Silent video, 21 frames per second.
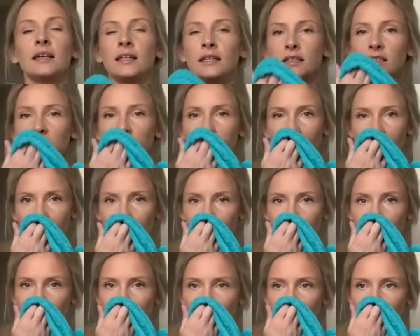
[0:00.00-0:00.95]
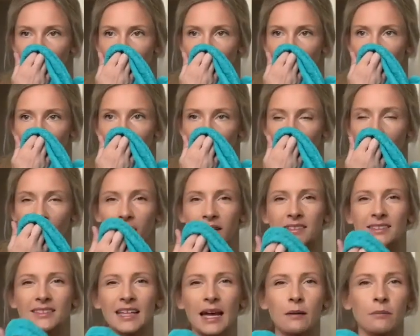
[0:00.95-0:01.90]
the smell of
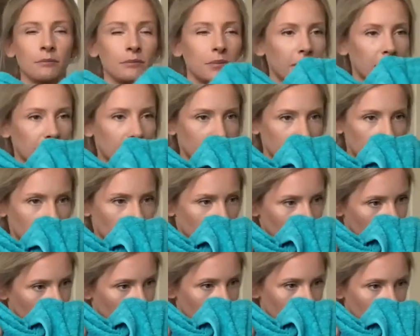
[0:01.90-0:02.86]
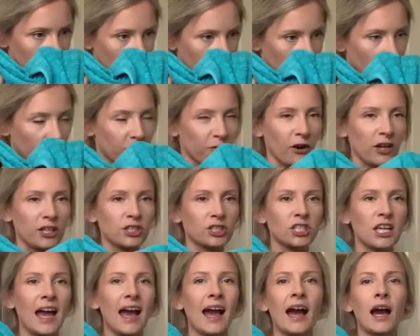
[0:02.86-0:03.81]
like damp, fresh
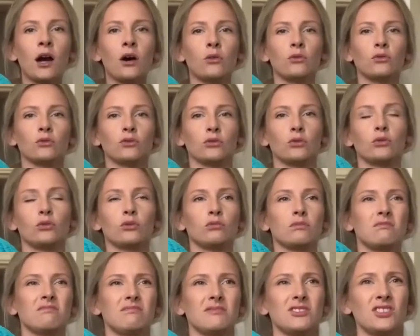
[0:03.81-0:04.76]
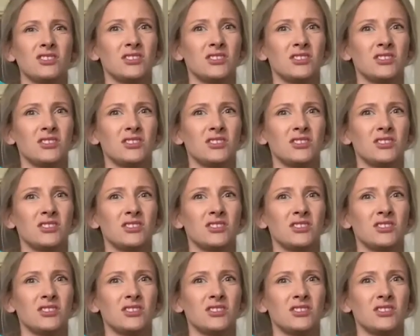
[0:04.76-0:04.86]
towels or just